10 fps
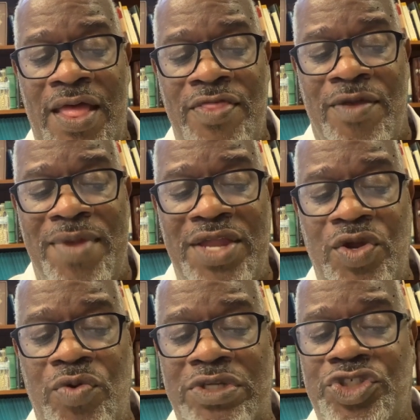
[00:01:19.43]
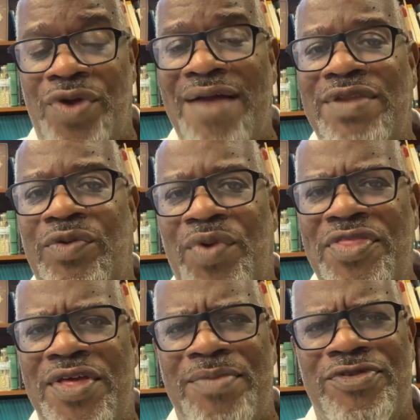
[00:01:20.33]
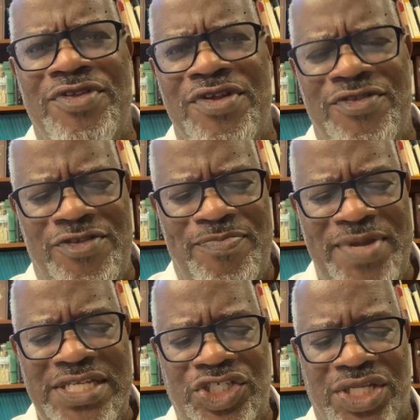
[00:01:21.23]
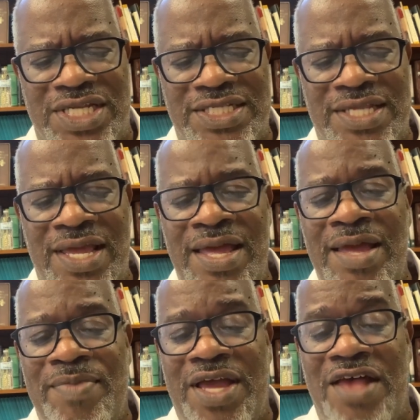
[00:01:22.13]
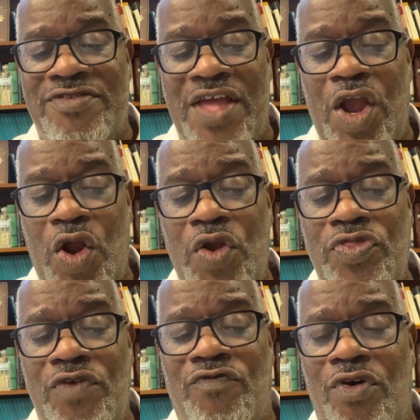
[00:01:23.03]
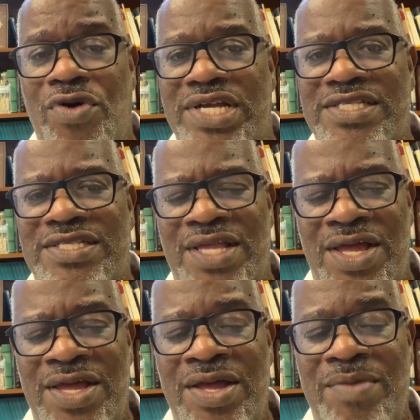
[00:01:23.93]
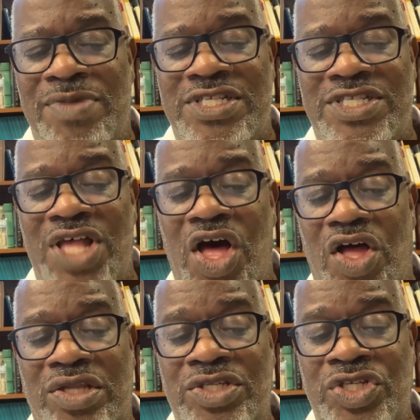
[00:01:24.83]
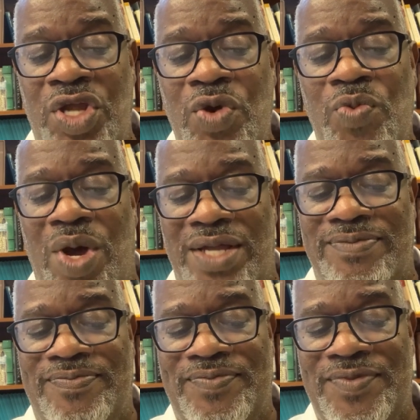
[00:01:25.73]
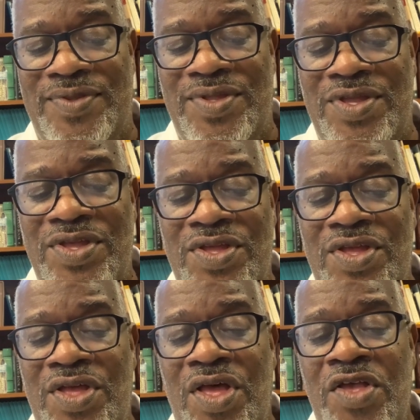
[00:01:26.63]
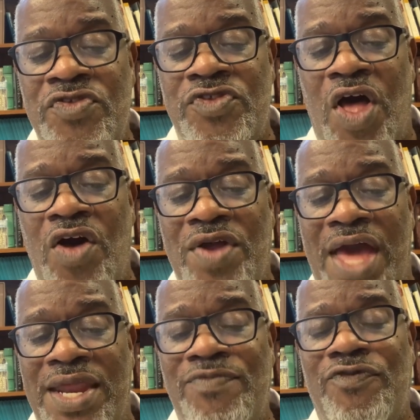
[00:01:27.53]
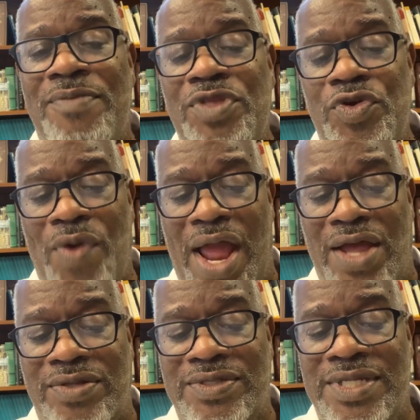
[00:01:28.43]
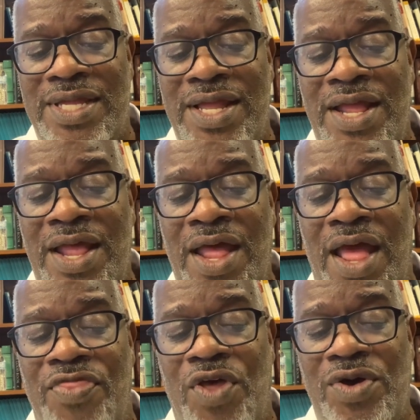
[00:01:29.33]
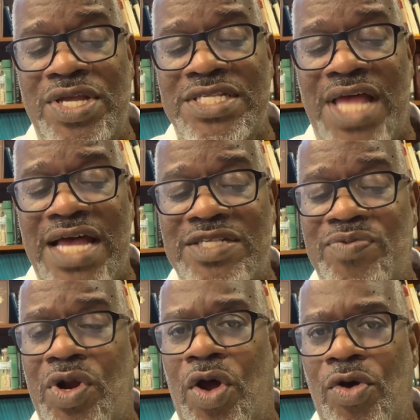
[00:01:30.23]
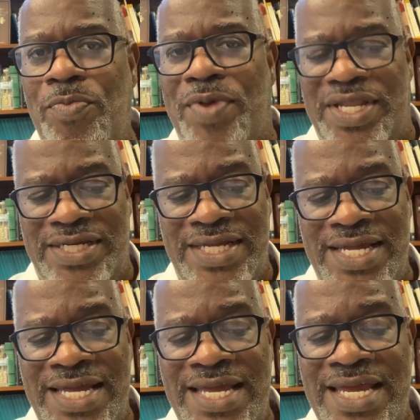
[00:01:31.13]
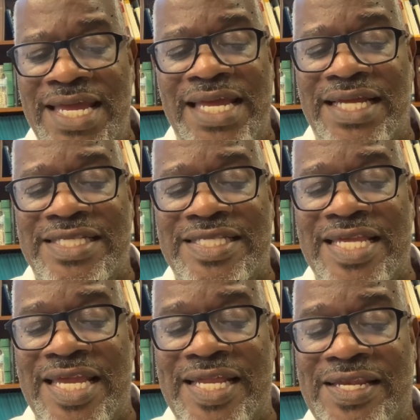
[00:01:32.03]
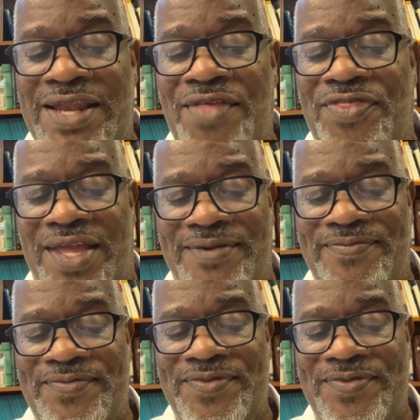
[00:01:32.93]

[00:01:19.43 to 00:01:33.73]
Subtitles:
The men who were traveling with him stood speechless because they heard the voice, but saw no one. Saul got up from the ground, and though his eyes were open, he could see nothing.